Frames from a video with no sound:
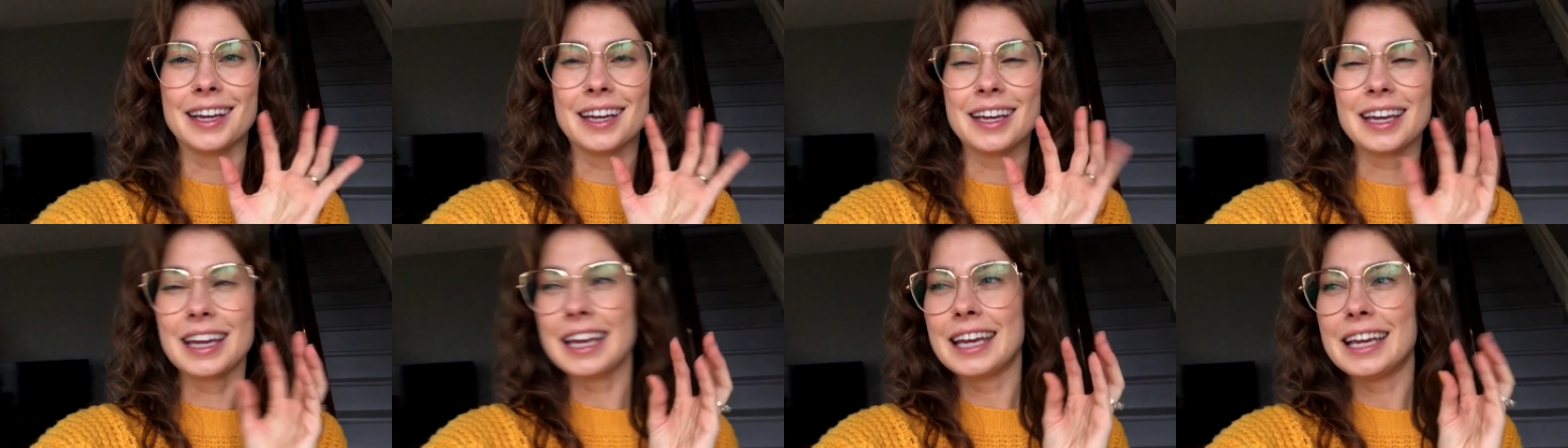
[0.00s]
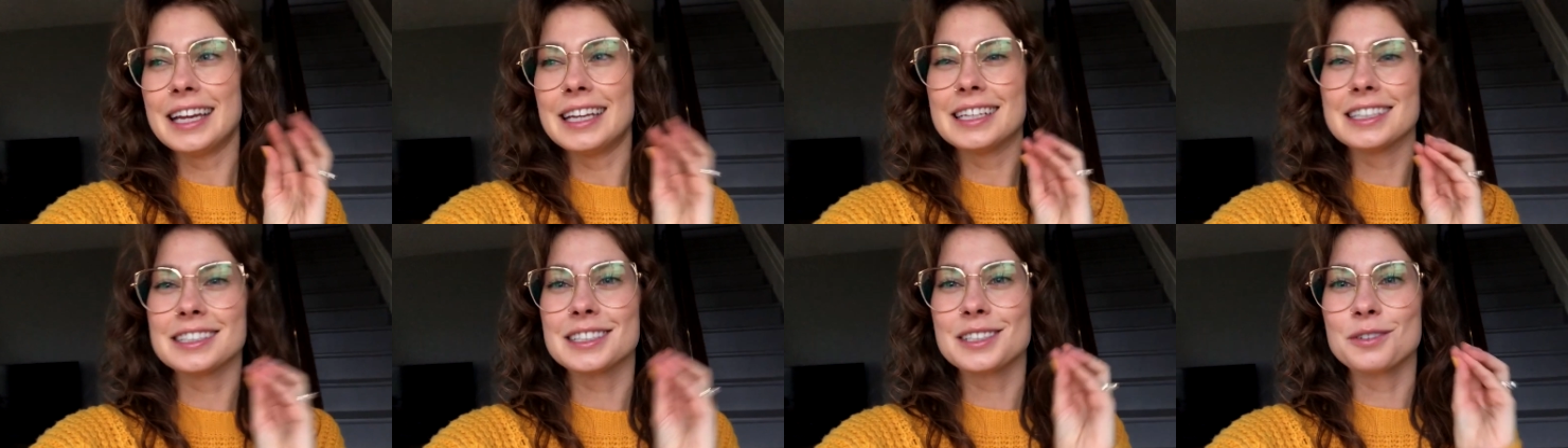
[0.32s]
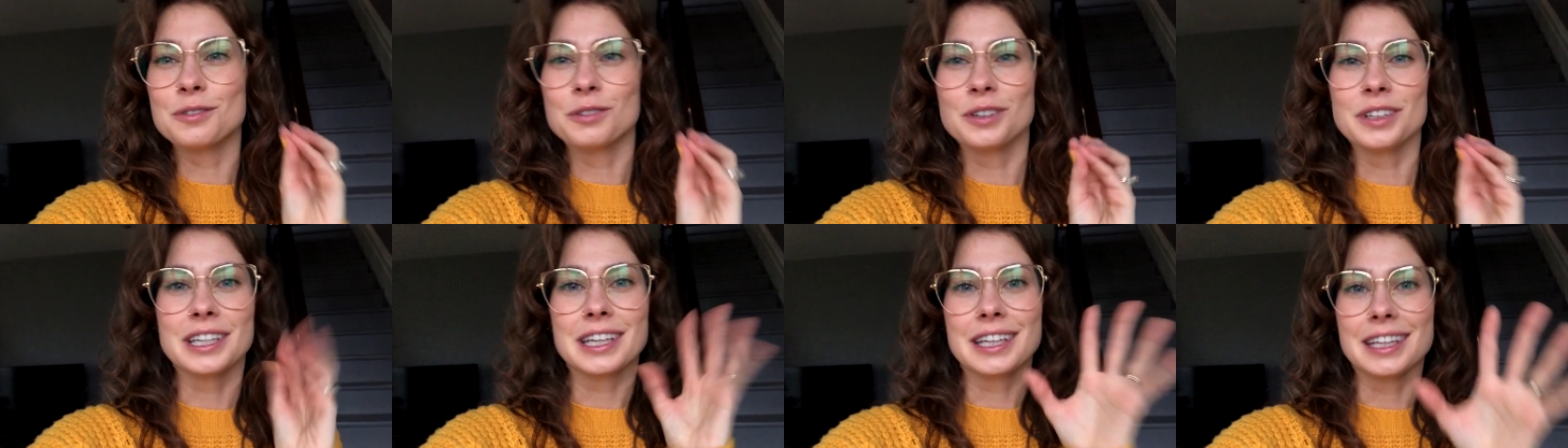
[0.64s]
he doesn't
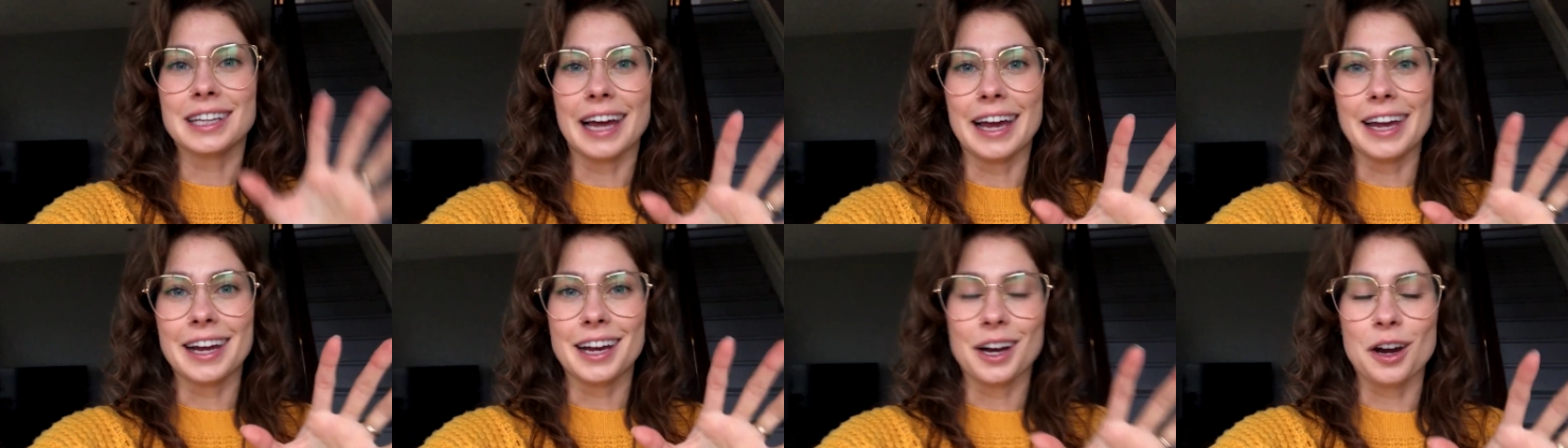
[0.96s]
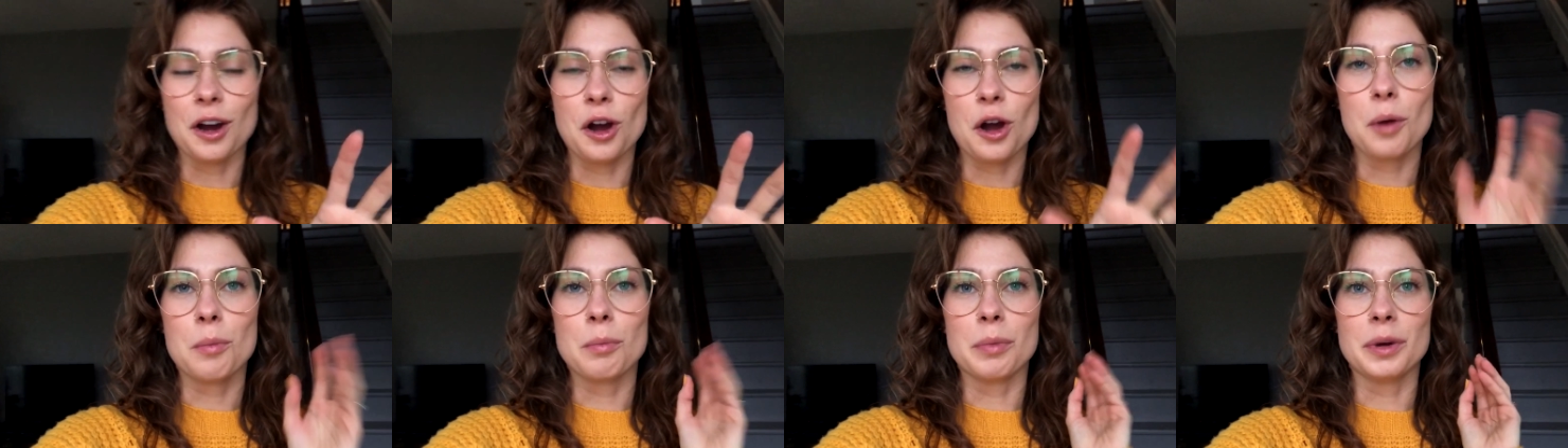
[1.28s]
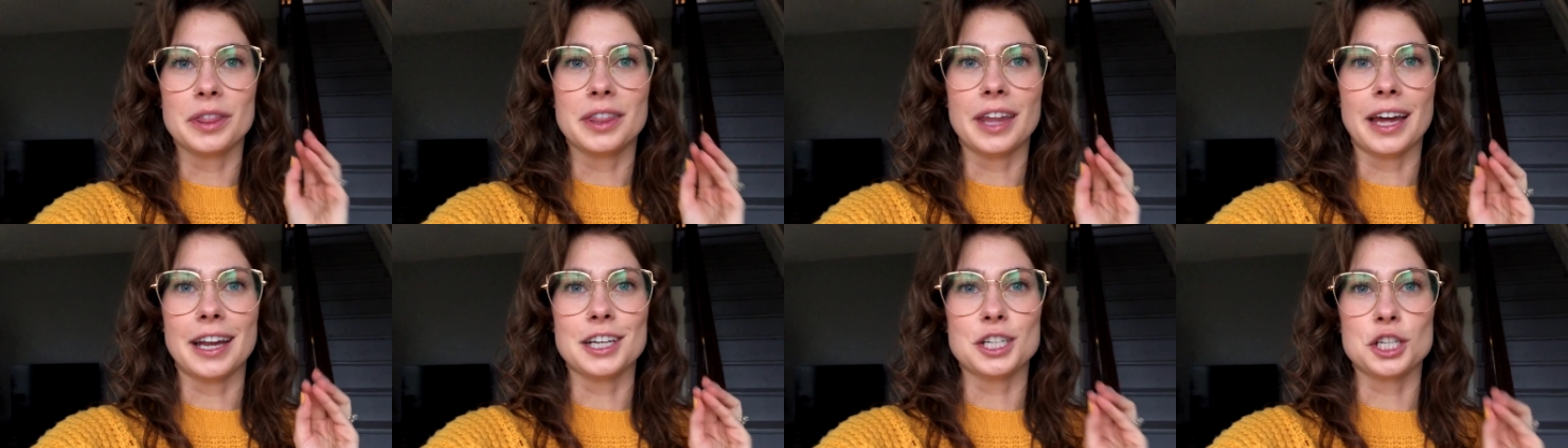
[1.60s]
really like her,
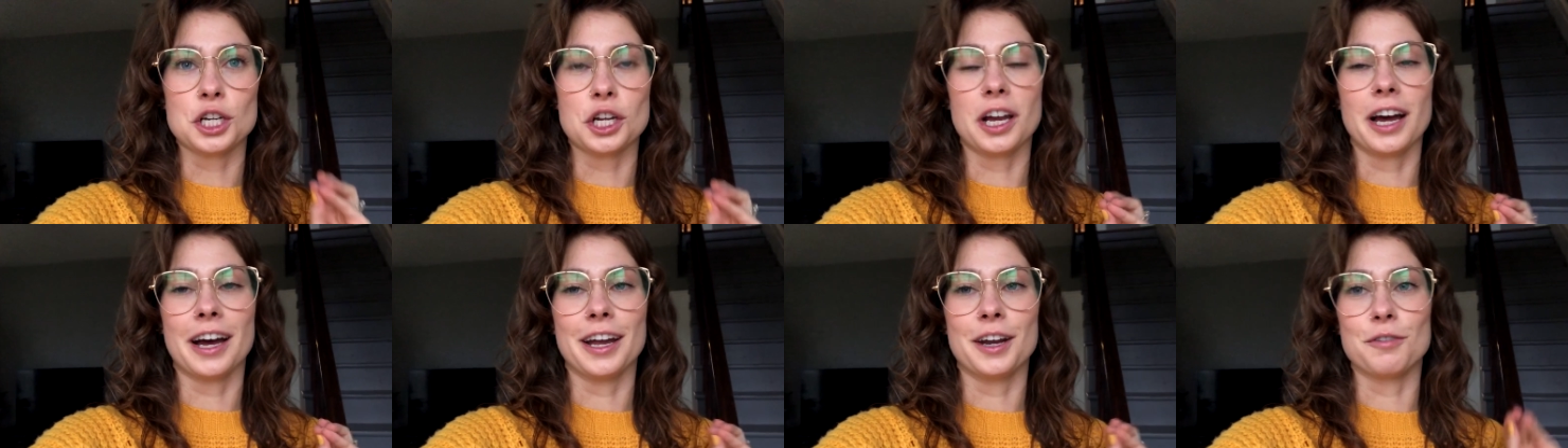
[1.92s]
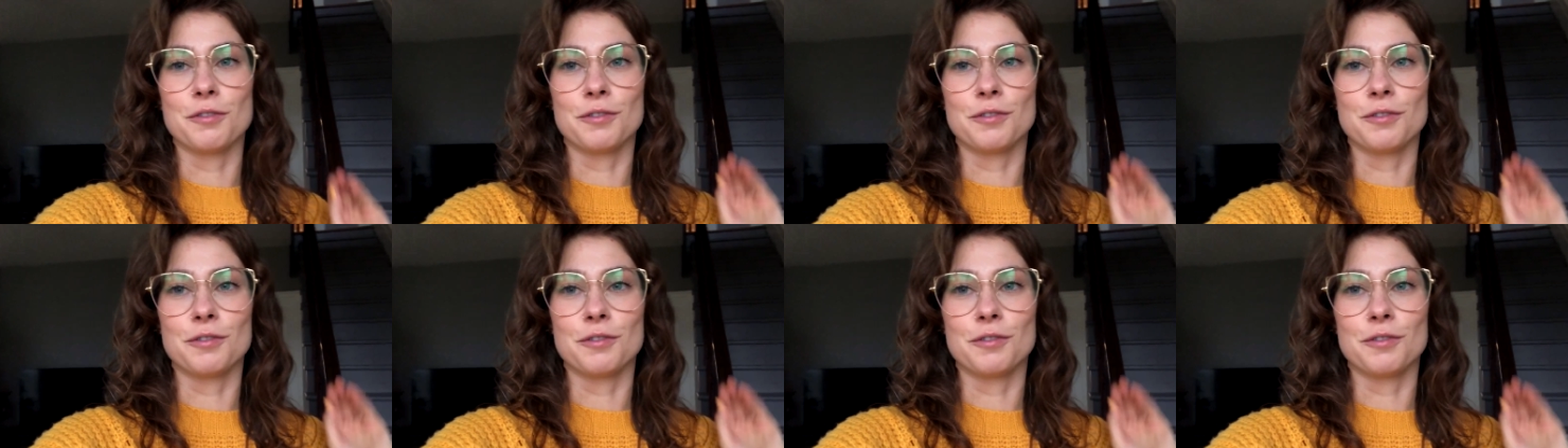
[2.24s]
but then she kind